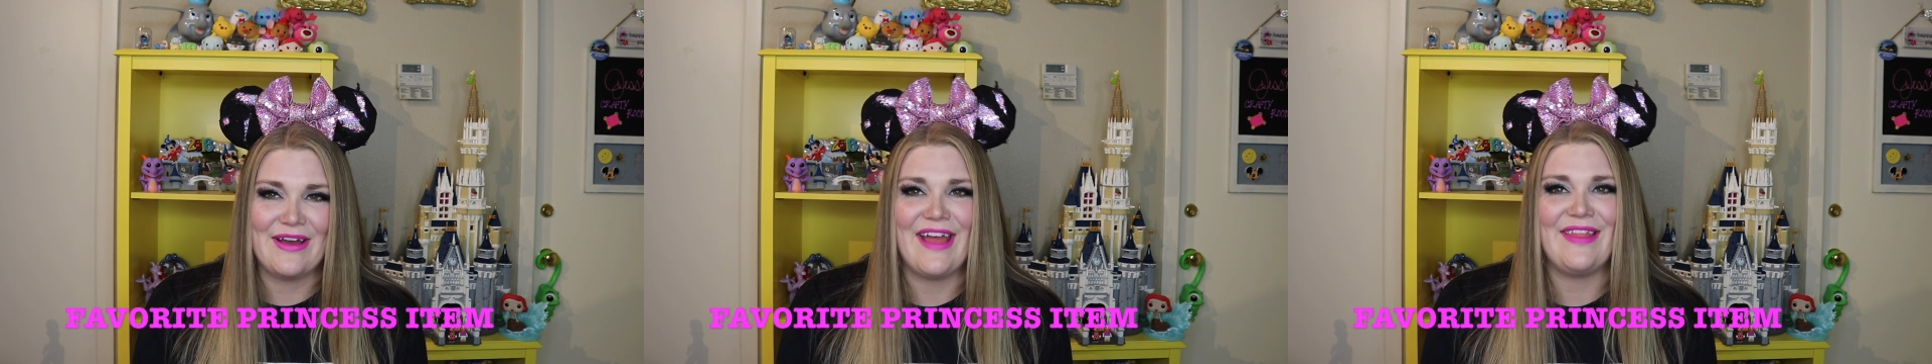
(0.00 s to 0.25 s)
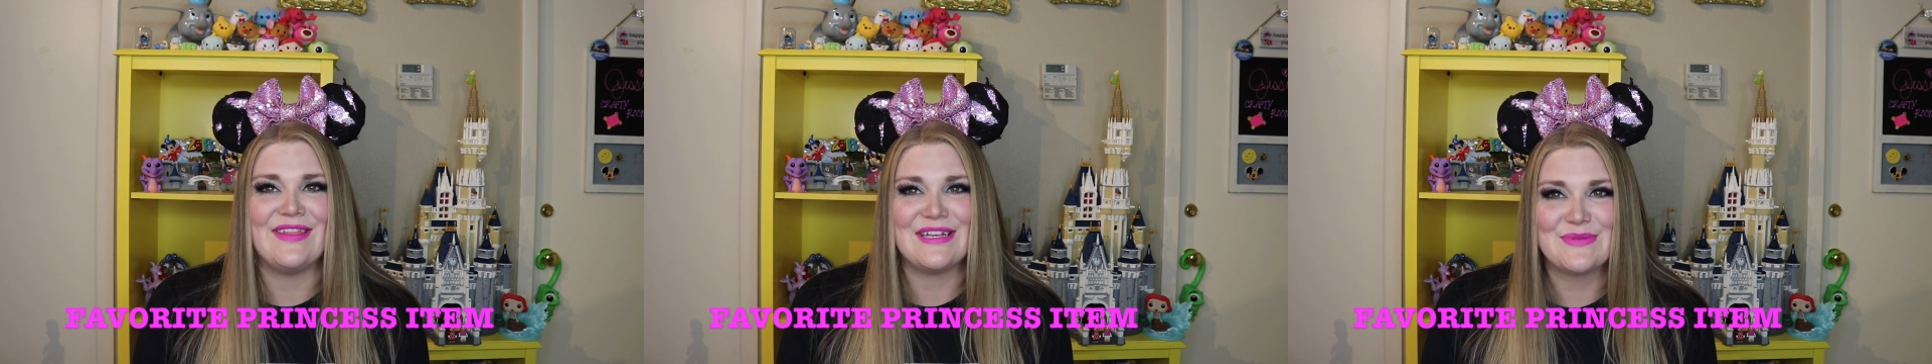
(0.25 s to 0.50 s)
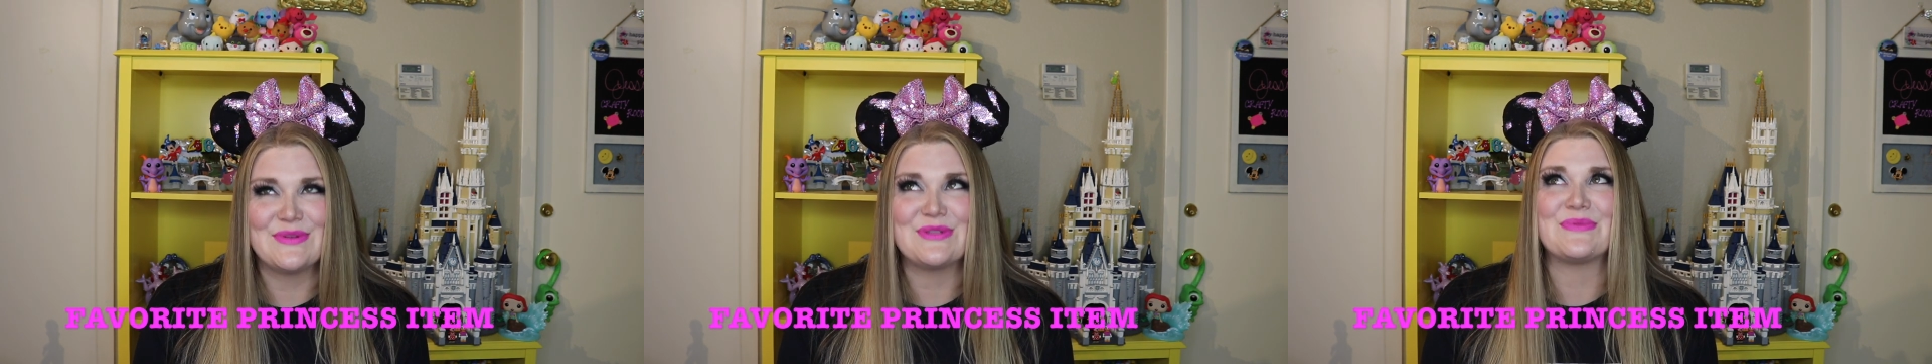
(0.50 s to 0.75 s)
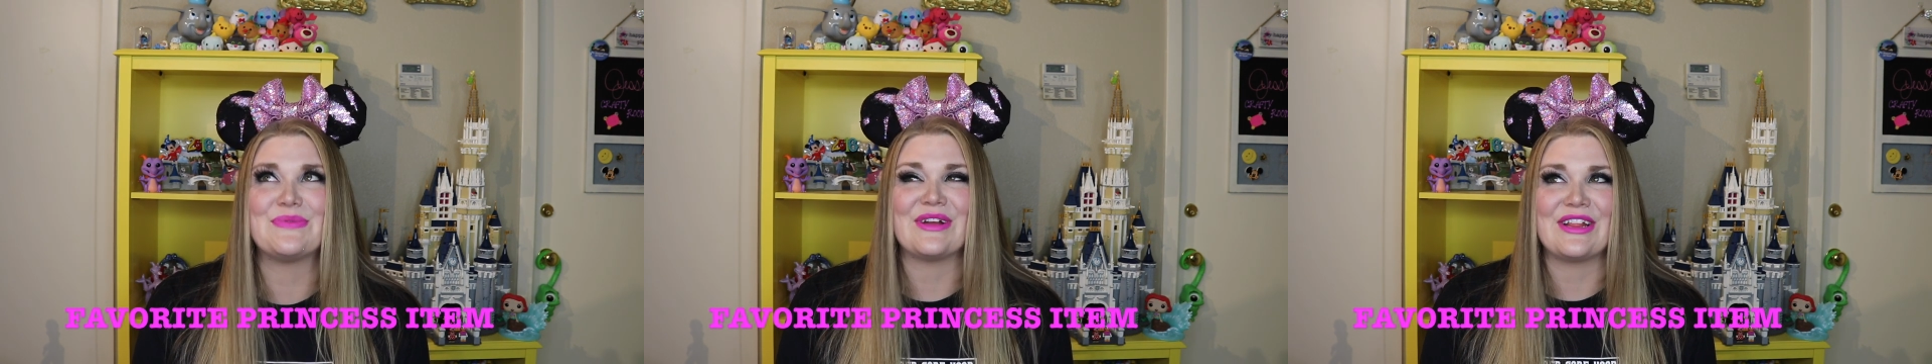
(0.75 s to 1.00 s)
and this
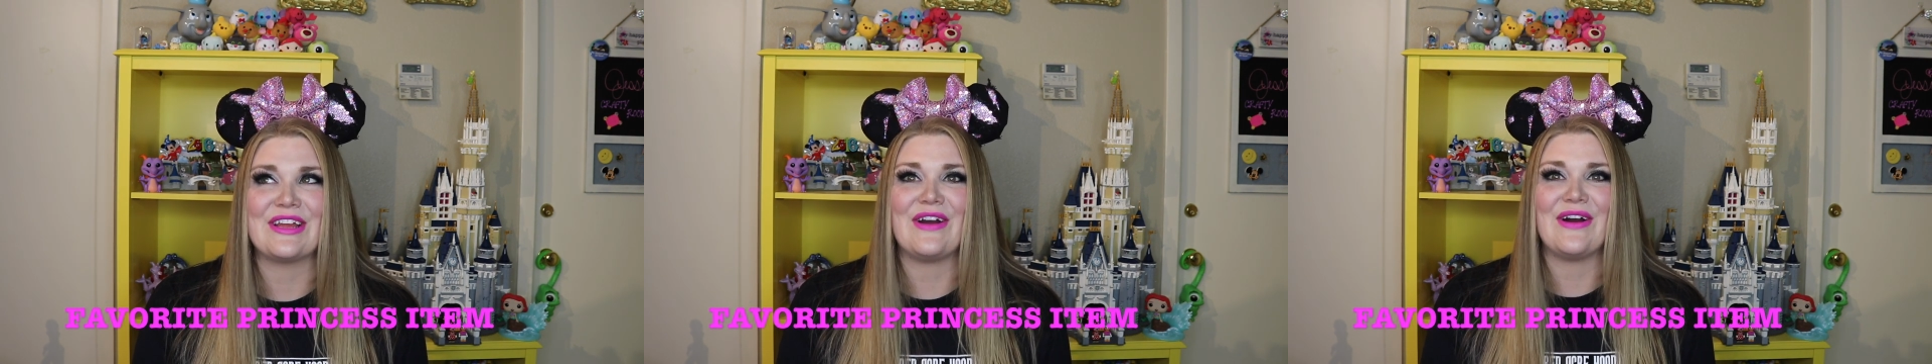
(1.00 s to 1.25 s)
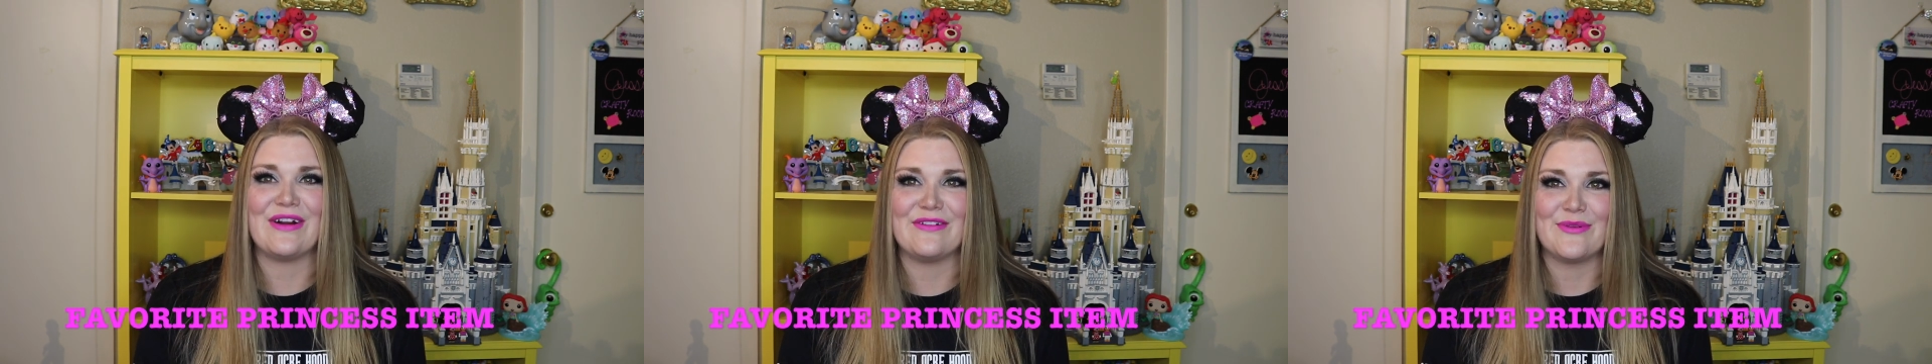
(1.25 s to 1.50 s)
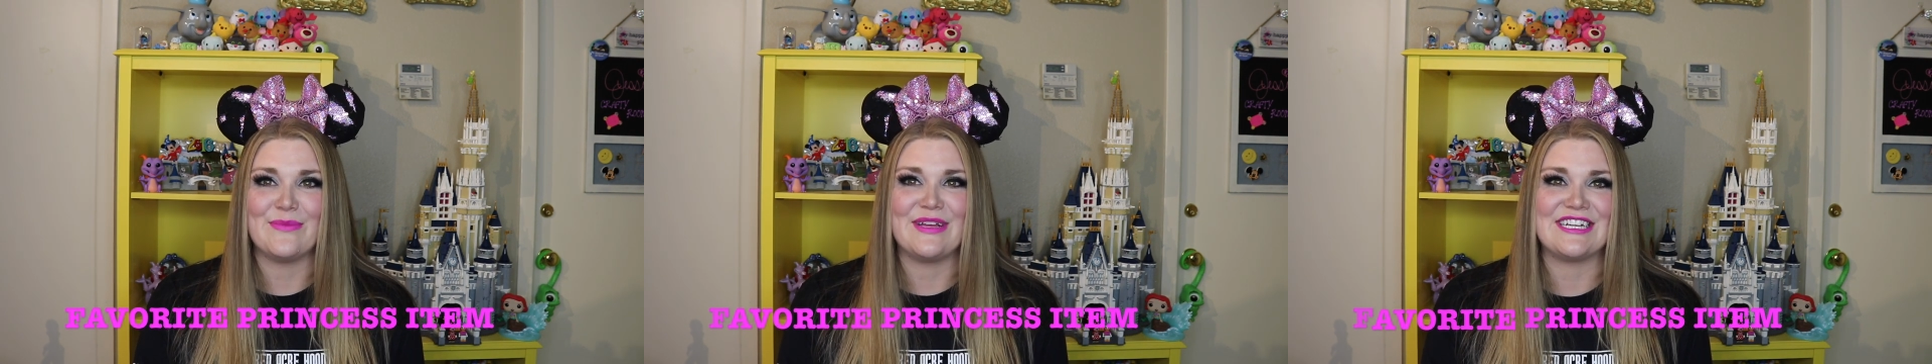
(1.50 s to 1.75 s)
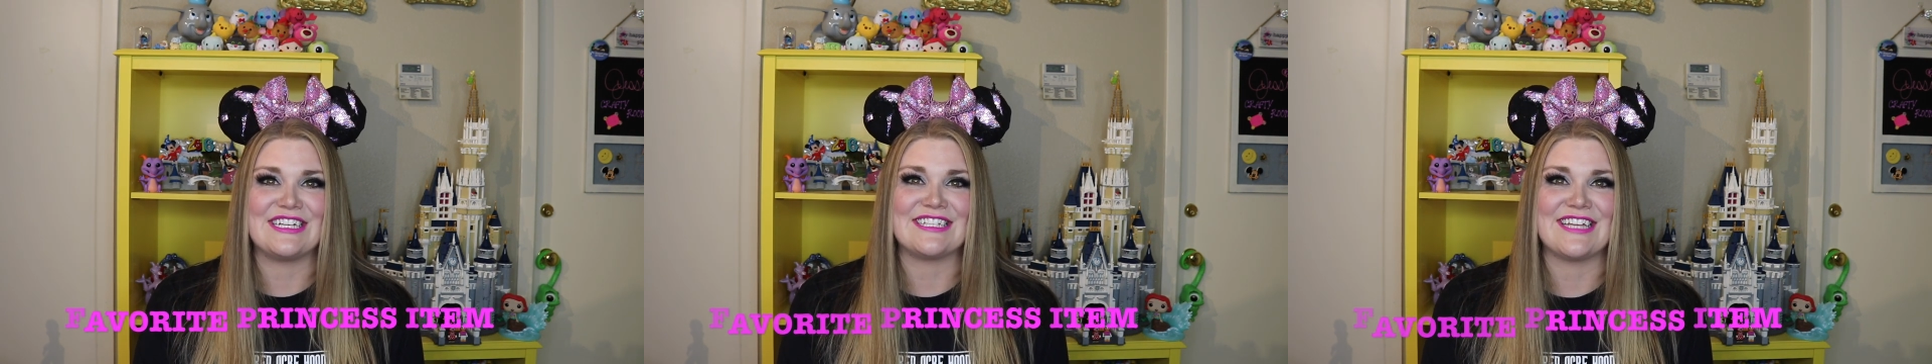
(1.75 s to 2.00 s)
was really hard for
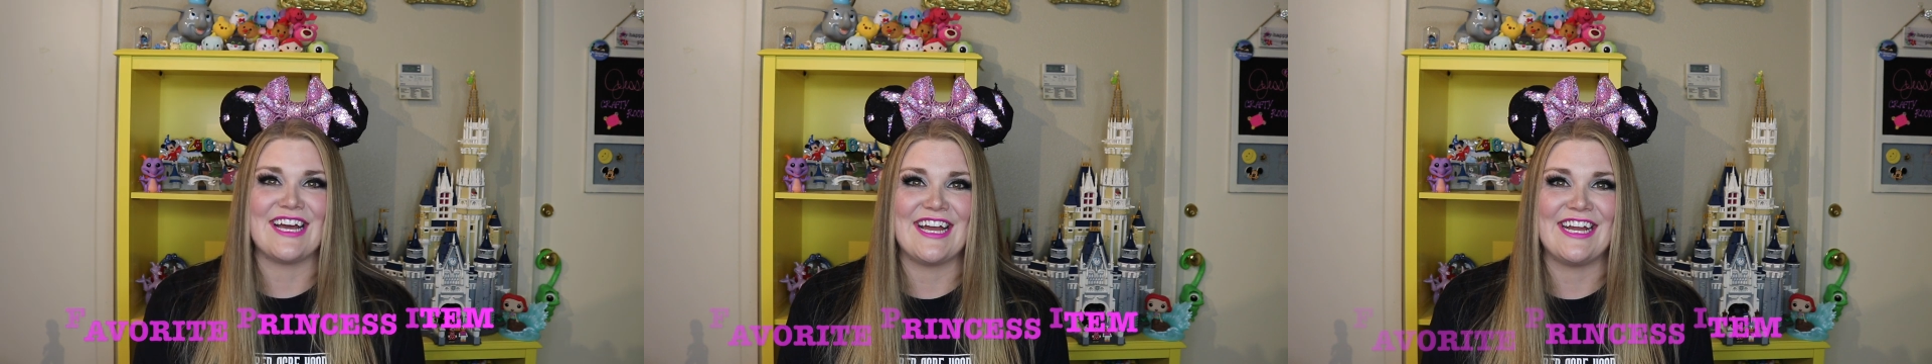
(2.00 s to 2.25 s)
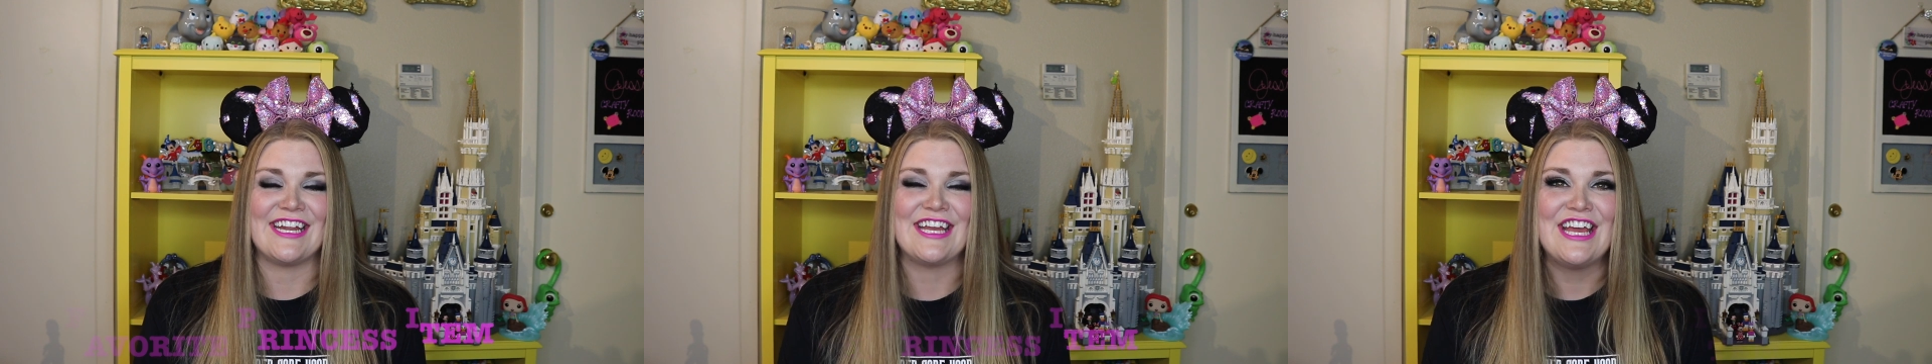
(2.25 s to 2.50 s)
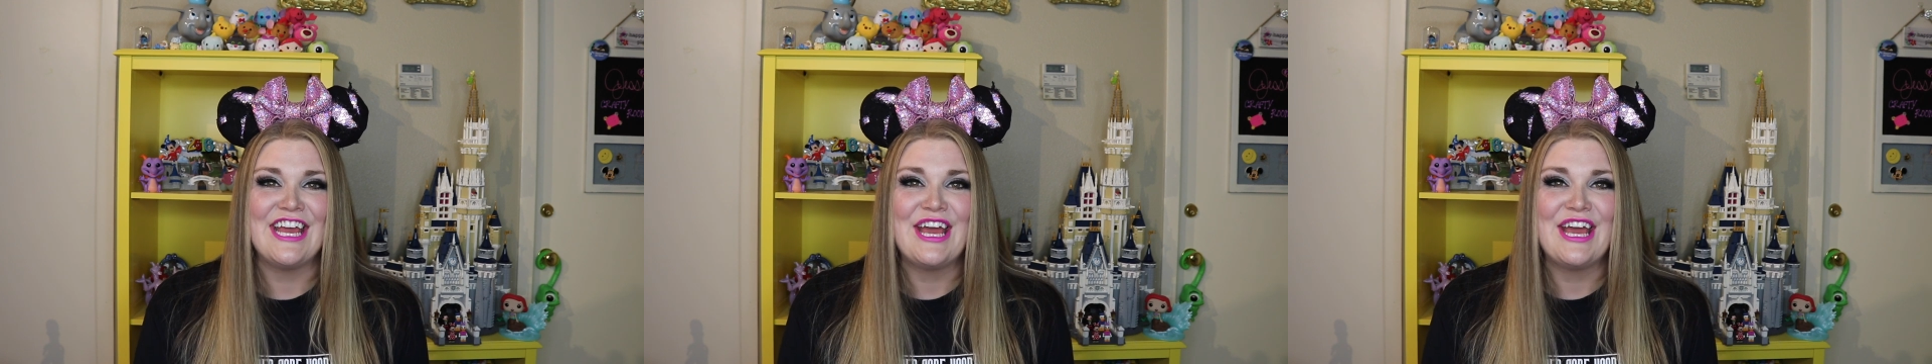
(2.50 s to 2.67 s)
me to decide.